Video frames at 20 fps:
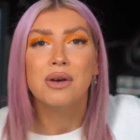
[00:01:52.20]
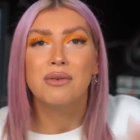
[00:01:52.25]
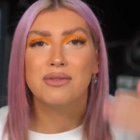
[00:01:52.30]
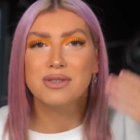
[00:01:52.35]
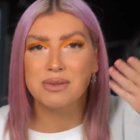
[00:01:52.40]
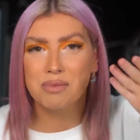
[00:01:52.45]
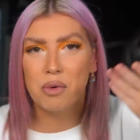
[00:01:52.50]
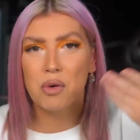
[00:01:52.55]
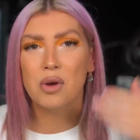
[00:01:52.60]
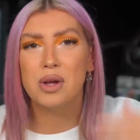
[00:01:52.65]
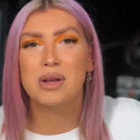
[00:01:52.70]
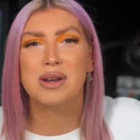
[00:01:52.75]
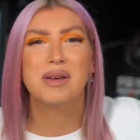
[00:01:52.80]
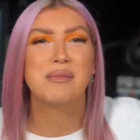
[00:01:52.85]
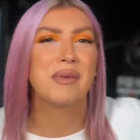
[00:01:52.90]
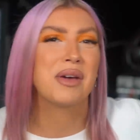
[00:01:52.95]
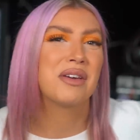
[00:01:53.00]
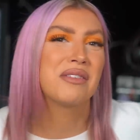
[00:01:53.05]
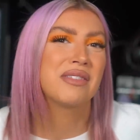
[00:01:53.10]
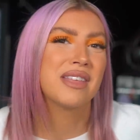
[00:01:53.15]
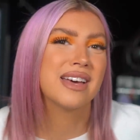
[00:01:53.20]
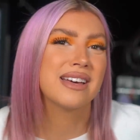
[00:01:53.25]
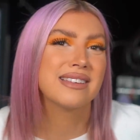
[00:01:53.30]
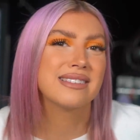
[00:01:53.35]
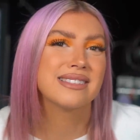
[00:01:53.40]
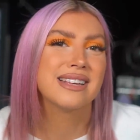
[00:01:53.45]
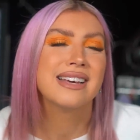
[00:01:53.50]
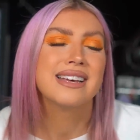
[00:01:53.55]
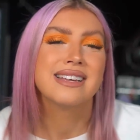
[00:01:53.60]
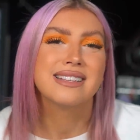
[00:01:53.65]
We've spoken about
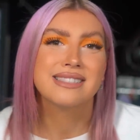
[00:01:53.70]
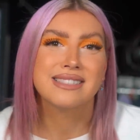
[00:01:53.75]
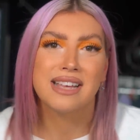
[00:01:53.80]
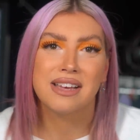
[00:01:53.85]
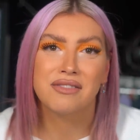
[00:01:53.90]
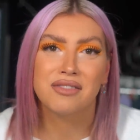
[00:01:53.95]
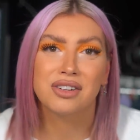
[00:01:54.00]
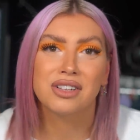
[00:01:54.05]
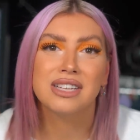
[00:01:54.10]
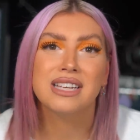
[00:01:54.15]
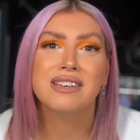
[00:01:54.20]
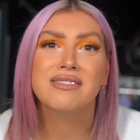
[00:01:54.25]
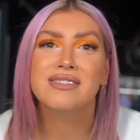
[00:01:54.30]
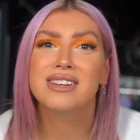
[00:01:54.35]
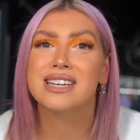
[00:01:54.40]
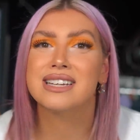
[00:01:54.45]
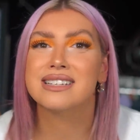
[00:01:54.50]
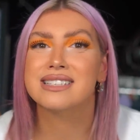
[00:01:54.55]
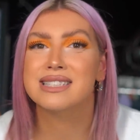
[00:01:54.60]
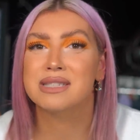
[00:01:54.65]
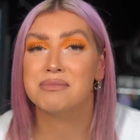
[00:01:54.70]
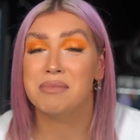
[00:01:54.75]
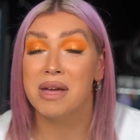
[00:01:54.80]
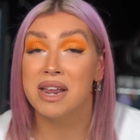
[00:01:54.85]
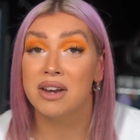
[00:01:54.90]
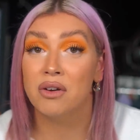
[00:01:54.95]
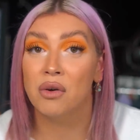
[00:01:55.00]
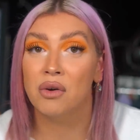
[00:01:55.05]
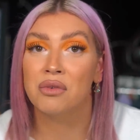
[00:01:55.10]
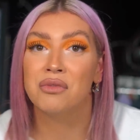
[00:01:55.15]
this, several evenings
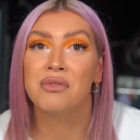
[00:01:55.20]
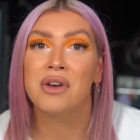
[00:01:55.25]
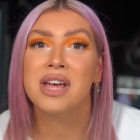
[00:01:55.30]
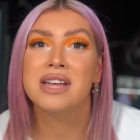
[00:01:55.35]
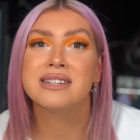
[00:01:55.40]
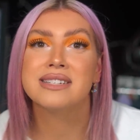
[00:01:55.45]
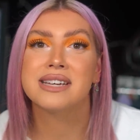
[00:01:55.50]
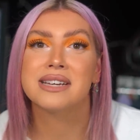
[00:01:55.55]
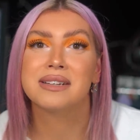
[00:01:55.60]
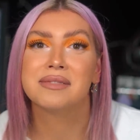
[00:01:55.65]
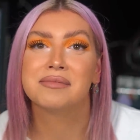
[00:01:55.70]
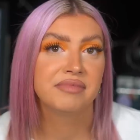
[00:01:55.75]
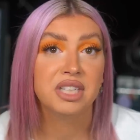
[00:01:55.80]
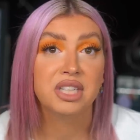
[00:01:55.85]
spent on Reddit.